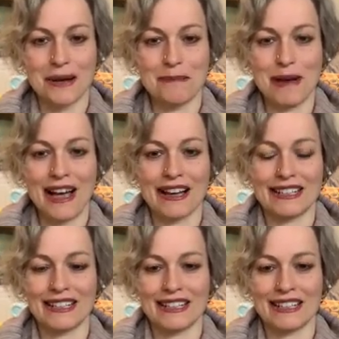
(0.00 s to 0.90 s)
back
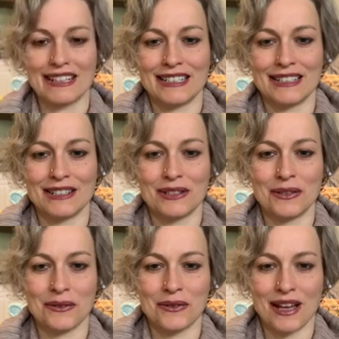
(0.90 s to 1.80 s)
in
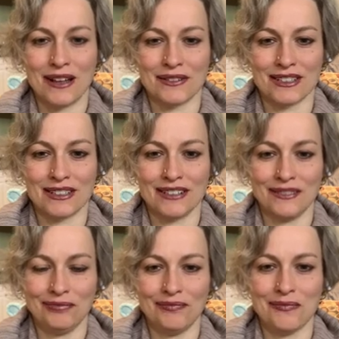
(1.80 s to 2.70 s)
2000
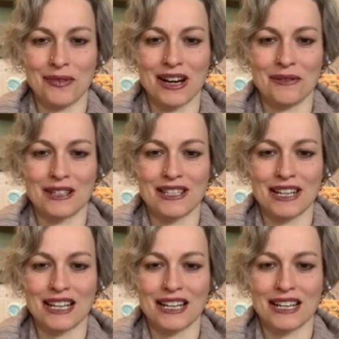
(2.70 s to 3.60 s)
when I was
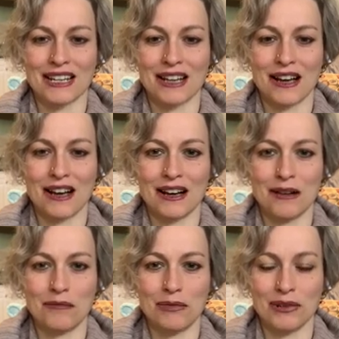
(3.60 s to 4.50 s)
studying
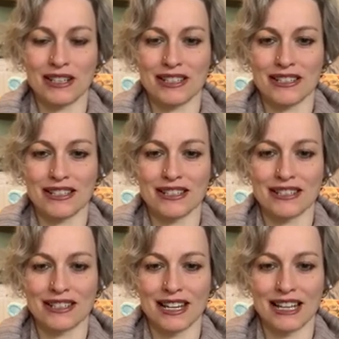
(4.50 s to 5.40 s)
Buddhist
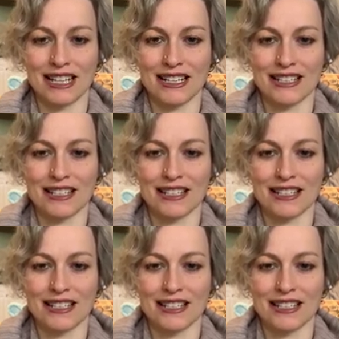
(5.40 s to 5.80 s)
studies.